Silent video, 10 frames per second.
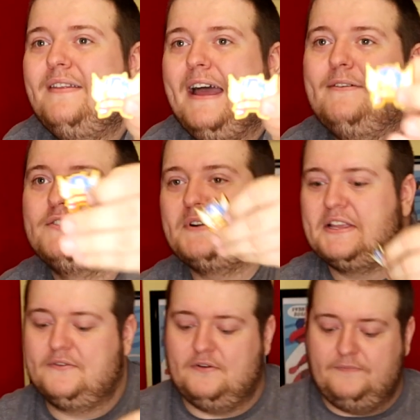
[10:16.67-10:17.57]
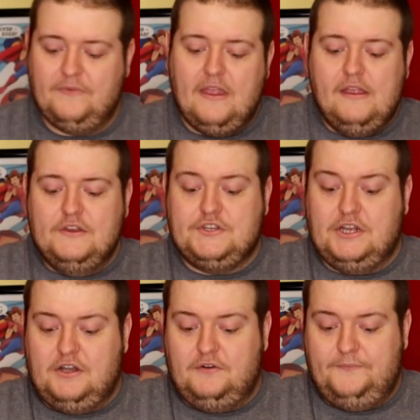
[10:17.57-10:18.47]
That one's really cool.
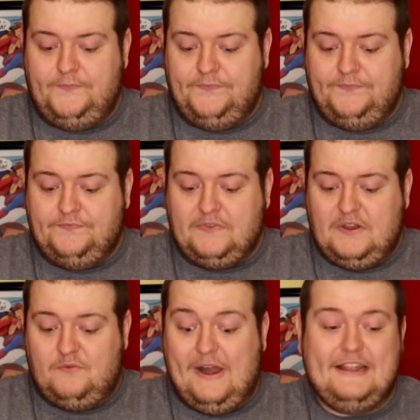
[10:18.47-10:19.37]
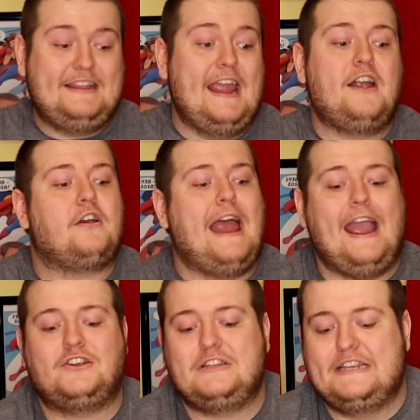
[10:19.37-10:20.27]
So, right there,
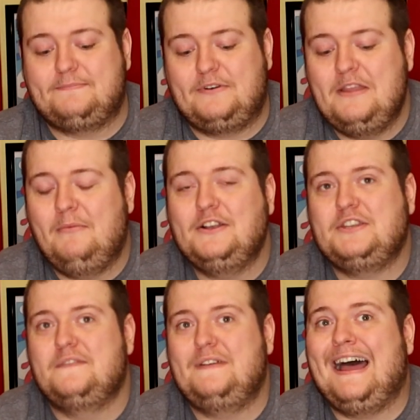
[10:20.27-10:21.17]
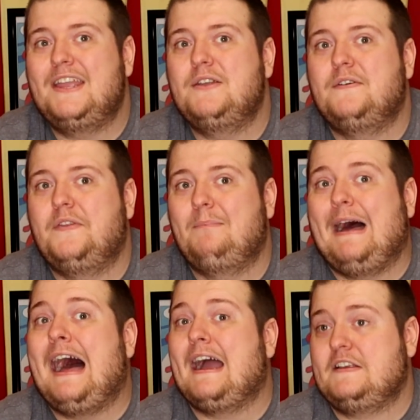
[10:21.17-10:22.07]
actually, is pretty much the value of the
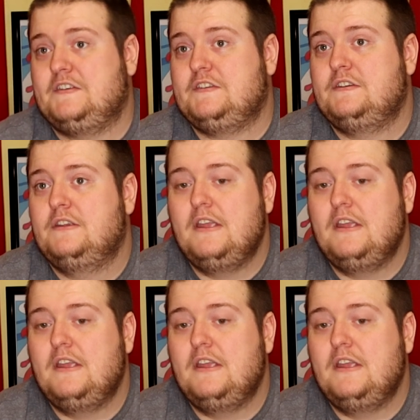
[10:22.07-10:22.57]
box.